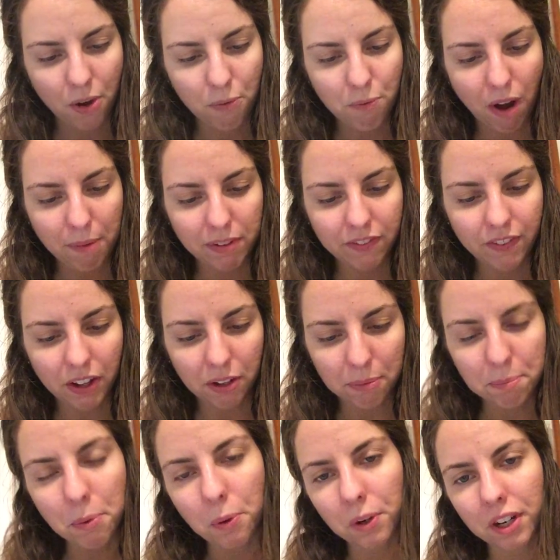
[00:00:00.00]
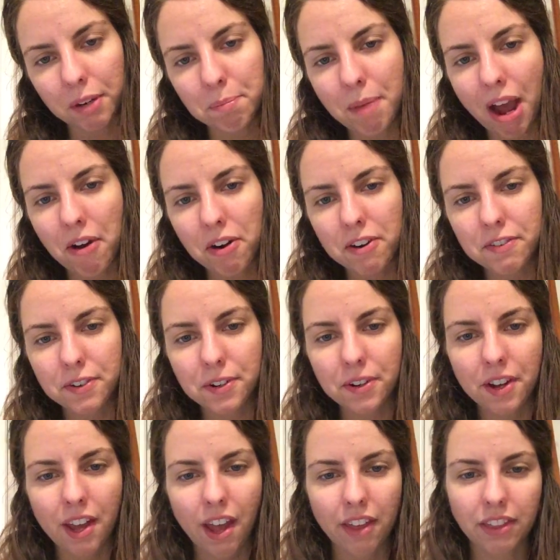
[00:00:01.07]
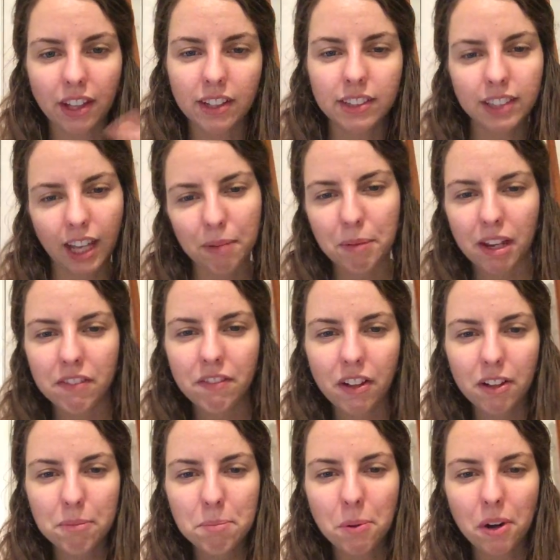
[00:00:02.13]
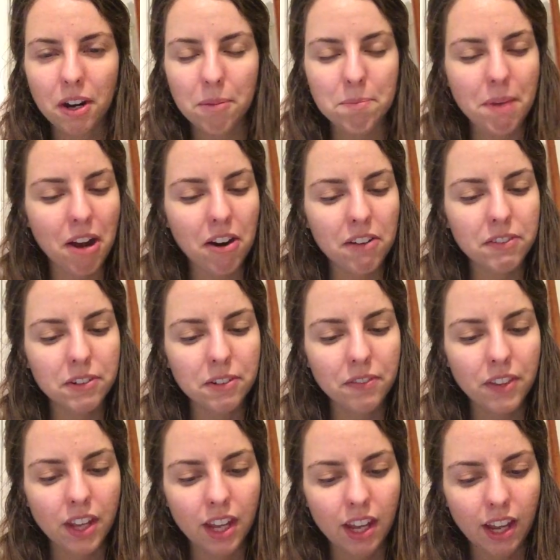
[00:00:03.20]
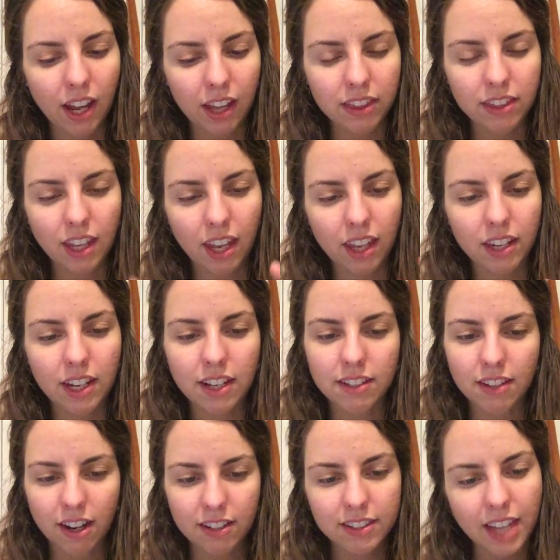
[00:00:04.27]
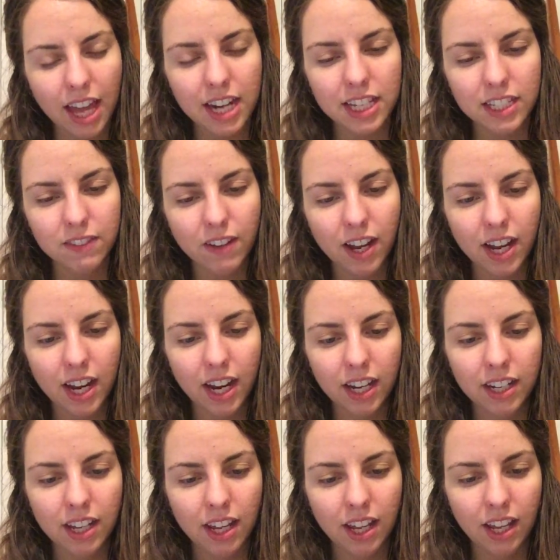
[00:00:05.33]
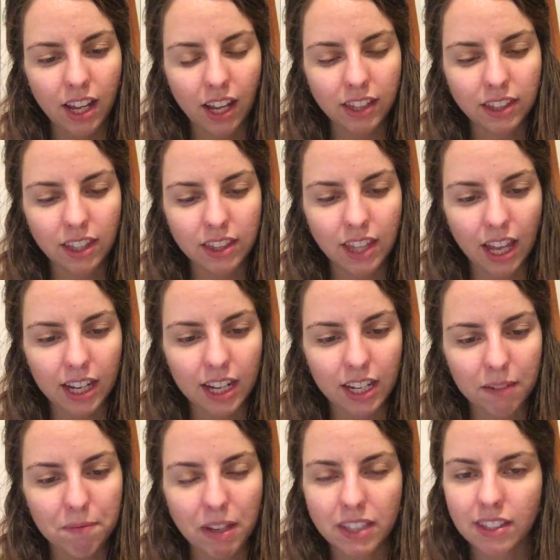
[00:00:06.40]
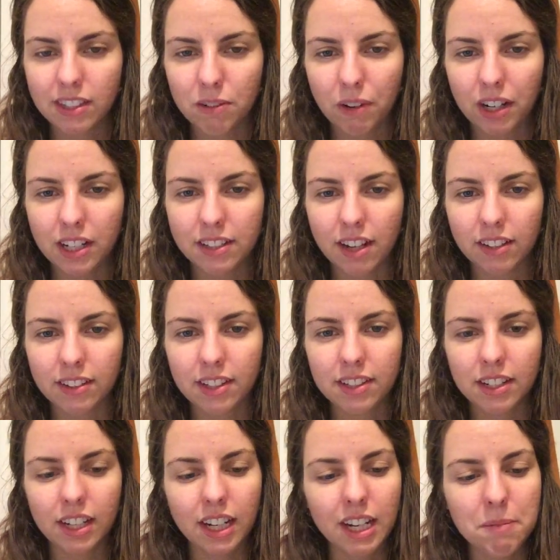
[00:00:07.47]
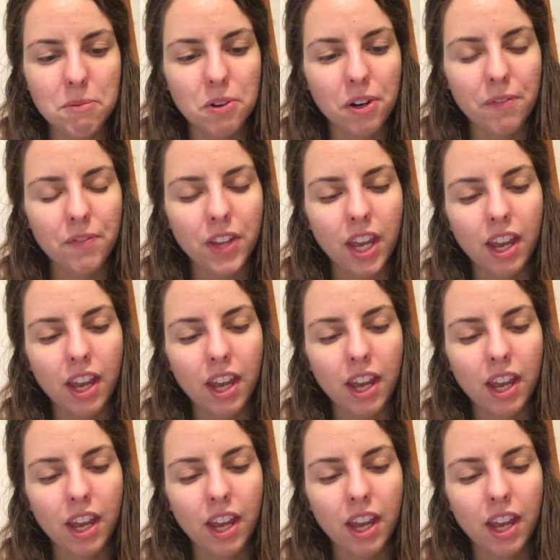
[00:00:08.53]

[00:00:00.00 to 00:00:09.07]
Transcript: Rabbit felt important and powerful, and then Clayman felt important and powerful, and then he's not satisfied, and then that kind of makes it to where he's not listening anymore.